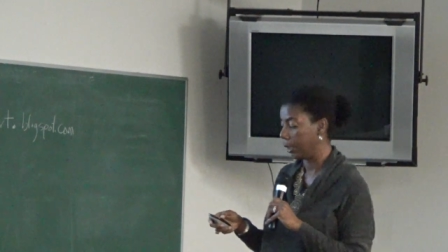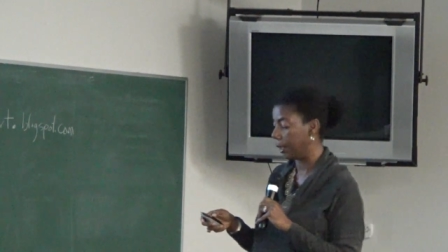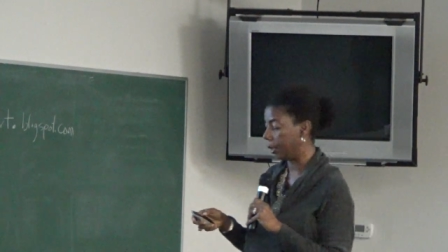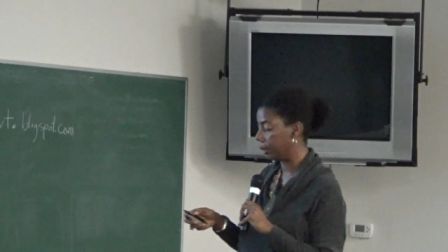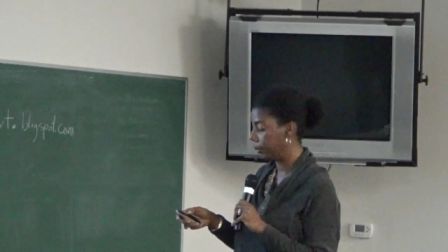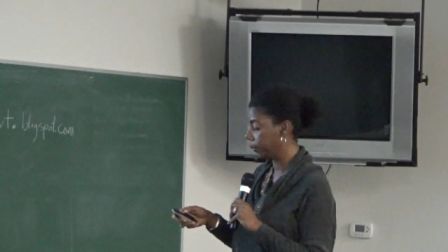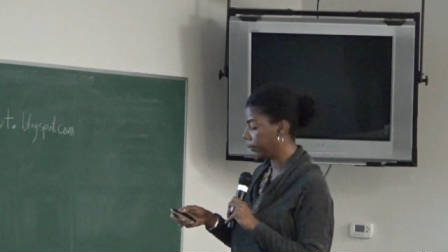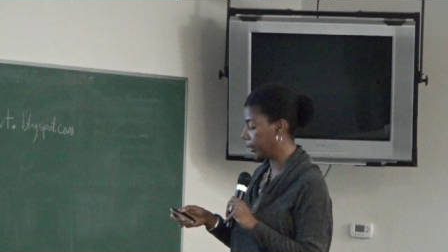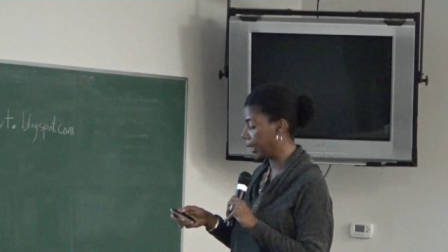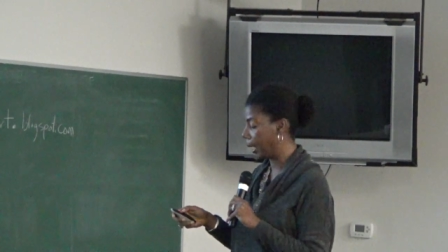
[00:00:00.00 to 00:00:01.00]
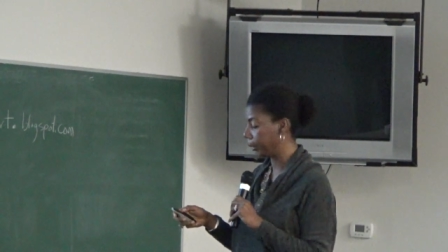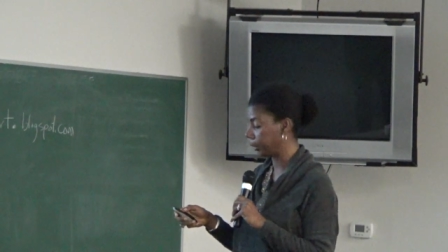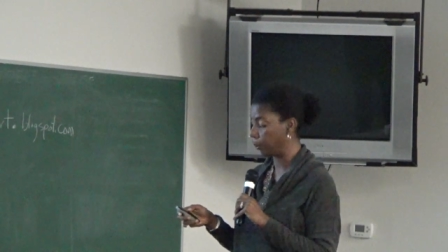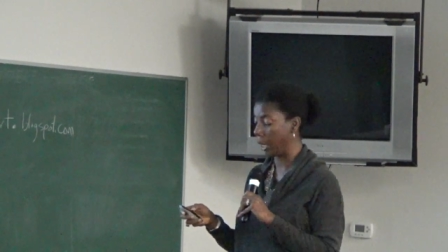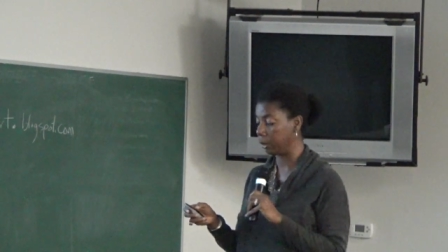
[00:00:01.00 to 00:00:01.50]
uh, the knowledge.
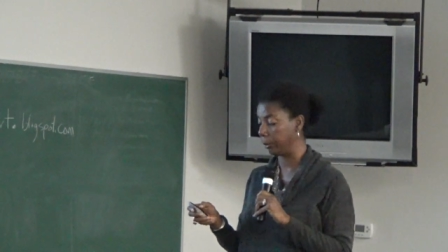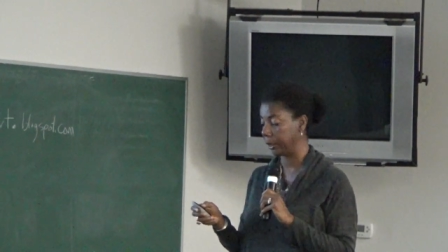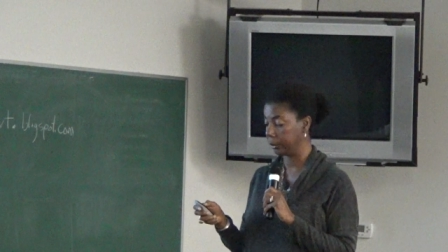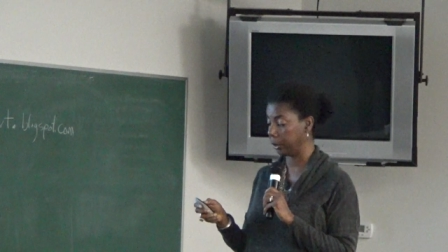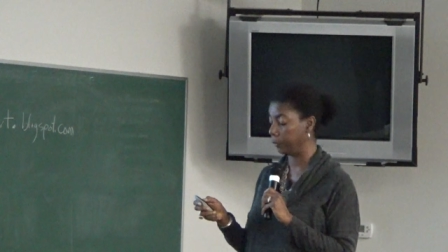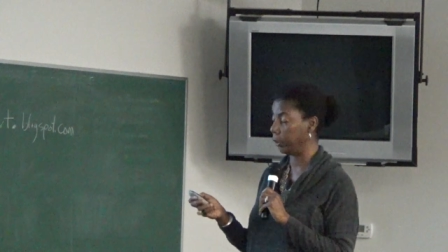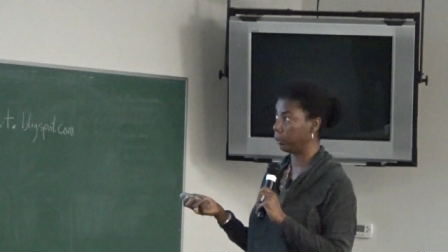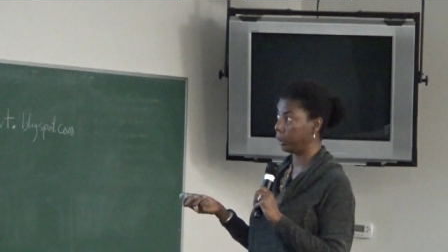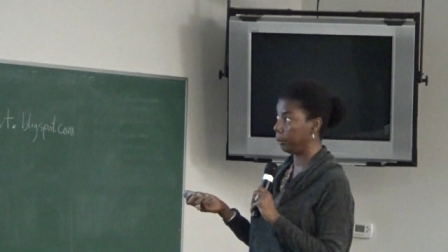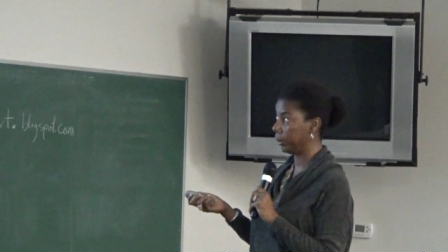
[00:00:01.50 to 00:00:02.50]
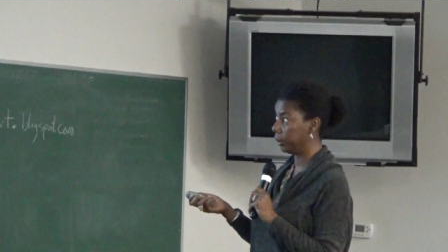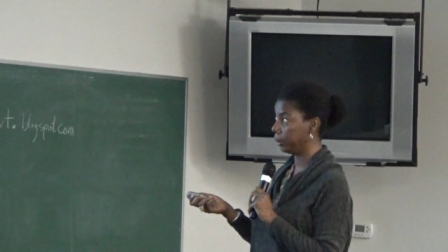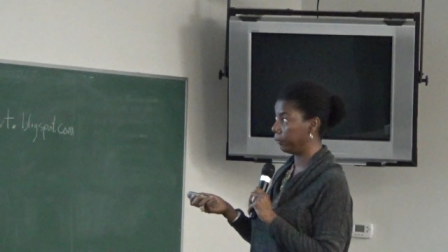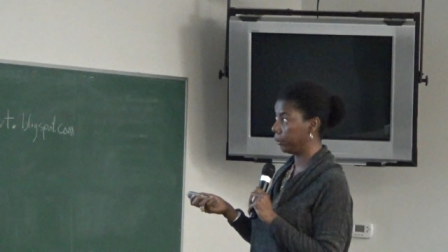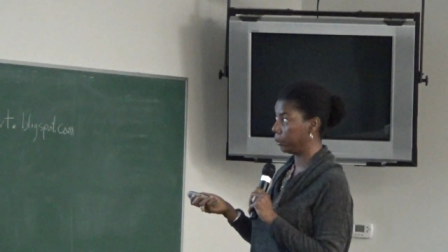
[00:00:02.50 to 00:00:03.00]
And Malcolm X said, you don't come into
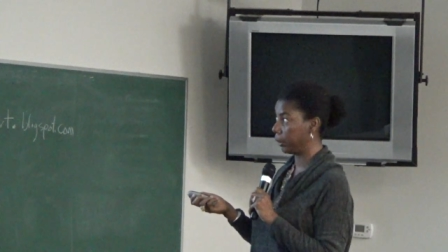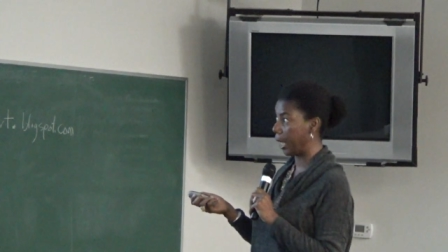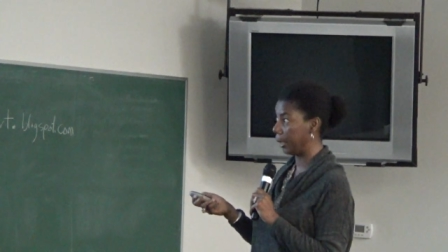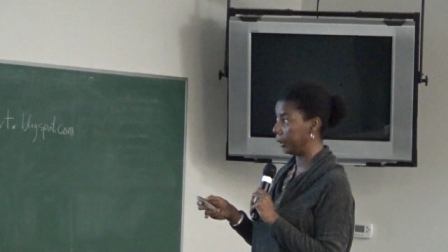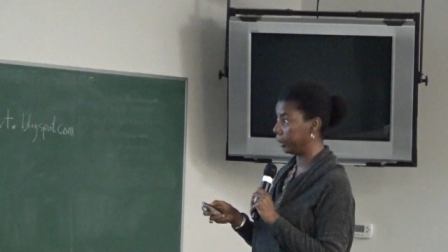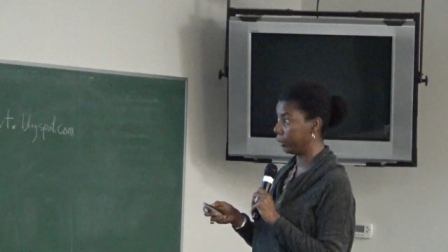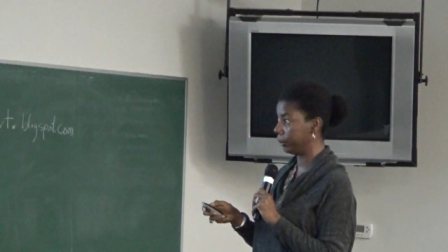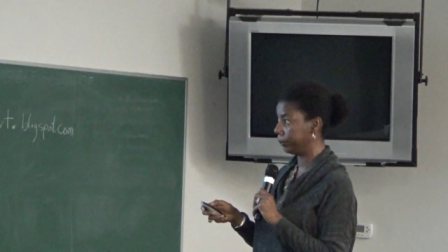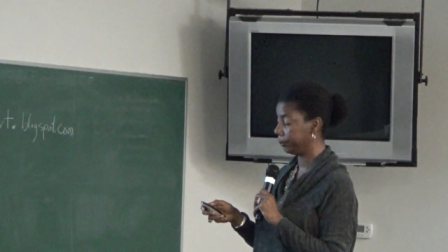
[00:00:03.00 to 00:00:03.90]
the full knowledge.